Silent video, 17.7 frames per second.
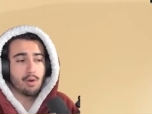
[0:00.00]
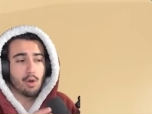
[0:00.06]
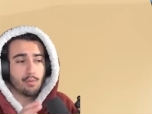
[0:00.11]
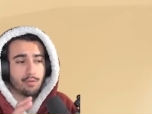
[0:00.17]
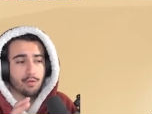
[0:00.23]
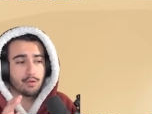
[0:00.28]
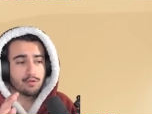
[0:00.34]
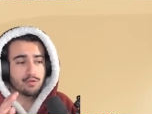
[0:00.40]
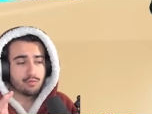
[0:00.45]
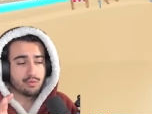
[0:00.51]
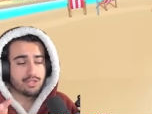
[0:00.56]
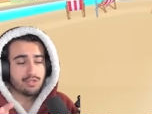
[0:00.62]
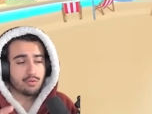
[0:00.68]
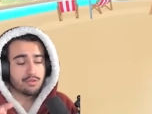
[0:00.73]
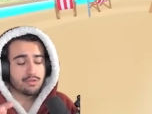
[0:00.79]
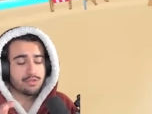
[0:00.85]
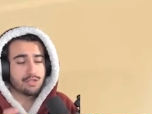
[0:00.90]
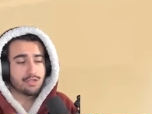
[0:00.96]
Both those
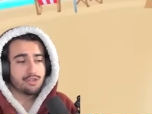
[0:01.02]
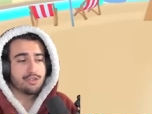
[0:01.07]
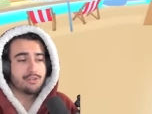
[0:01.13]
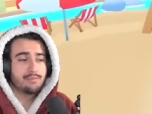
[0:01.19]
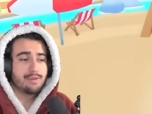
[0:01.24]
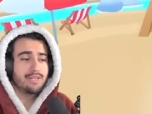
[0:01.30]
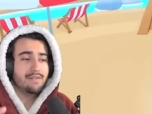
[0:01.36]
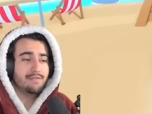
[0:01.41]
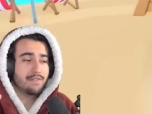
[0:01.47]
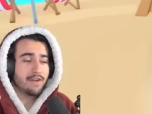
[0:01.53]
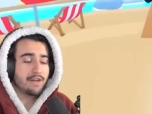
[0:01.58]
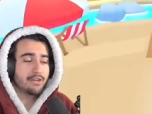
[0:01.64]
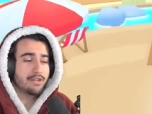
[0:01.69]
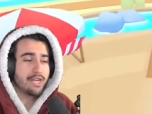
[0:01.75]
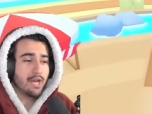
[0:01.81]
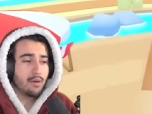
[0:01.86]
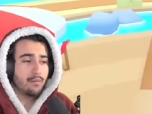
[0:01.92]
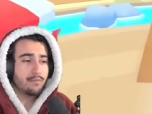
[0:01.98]
resources should be
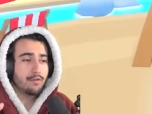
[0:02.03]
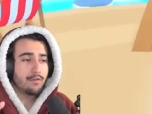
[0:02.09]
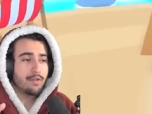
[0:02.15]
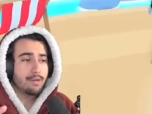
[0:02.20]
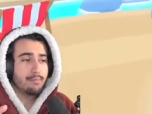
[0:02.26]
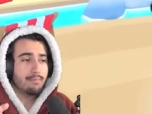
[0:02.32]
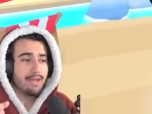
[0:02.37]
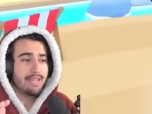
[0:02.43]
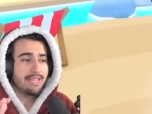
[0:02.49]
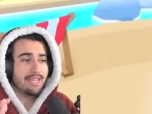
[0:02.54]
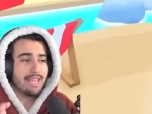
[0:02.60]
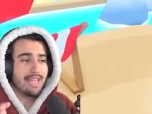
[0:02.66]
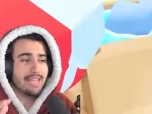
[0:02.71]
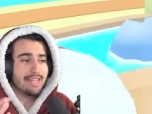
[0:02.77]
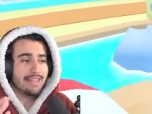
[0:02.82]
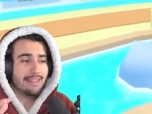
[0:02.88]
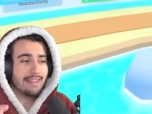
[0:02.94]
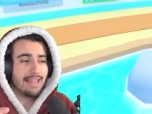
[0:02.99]
very helpful and make
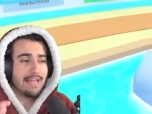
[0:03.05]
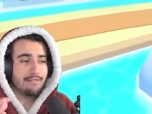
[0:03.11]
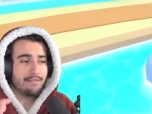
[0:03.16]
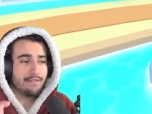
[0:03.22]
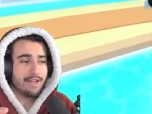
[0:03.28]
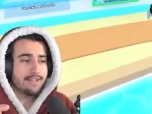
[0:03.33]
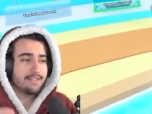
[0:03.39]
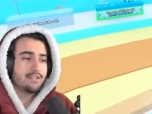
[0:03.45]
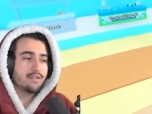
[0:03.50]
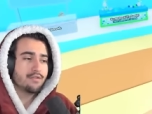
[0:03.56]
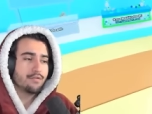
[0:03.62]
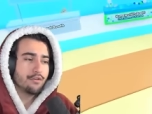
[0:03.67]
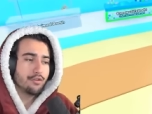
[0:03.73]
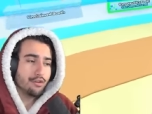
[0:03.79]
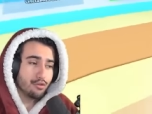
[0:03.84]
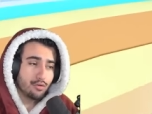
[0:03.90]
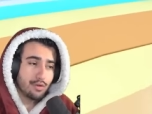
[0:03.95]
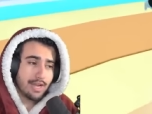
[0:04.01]
it a lot faster
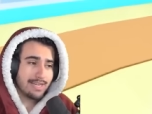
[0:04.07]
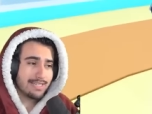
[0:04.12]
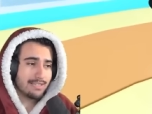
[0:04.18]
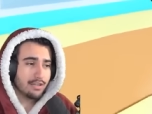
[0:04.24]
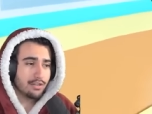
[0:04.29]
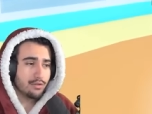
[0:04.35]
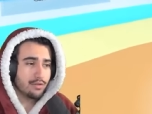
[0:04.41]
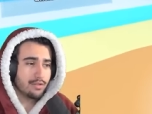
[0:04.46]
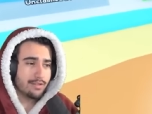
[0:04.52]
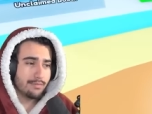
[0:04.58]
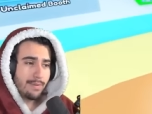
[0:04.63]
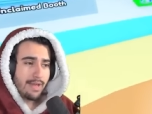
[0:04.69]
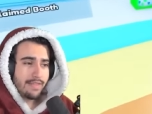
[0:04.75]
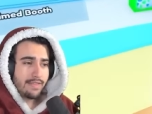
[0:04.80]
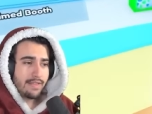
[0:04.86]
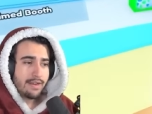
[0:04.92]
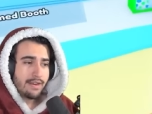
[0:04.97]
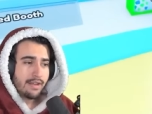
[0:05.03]
for you guys to do this
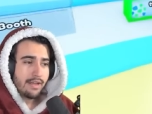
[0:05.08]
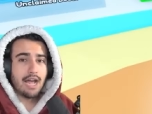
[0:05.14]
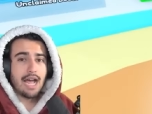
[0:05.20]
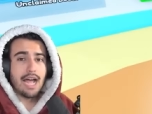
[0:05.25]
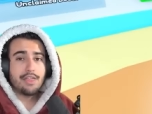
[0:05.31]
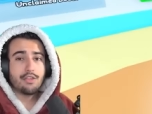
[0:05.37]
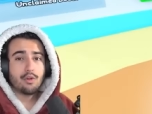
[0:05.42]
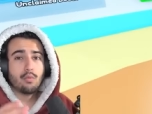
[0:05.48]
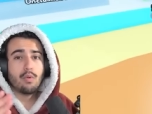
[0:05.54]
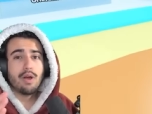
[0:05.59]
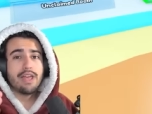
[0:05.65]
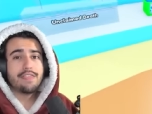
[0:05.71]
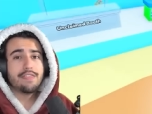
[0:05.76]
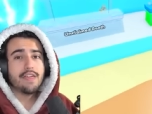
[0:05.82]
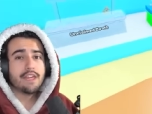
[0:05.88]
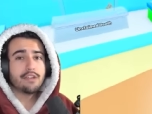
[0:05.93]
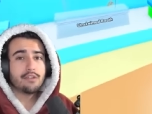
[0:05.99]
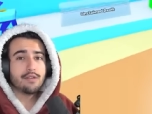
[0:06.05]
method. Either way,
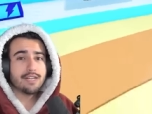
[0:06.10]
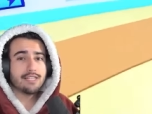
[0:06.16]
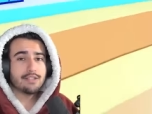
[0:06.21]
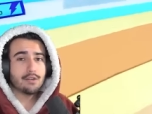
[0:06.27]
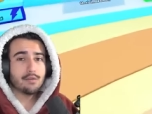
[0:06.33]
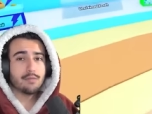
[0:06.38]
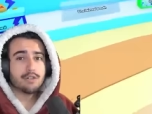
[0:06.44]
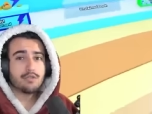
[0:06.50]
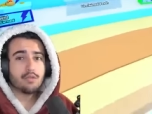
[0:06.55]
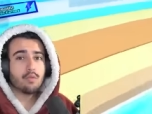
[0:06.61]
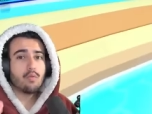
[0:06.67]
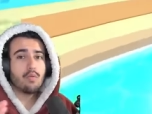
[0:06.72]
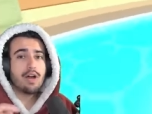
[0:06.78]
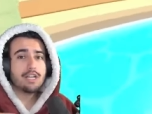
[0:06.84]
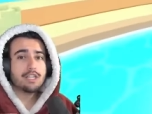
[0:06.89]
thank you guys so much for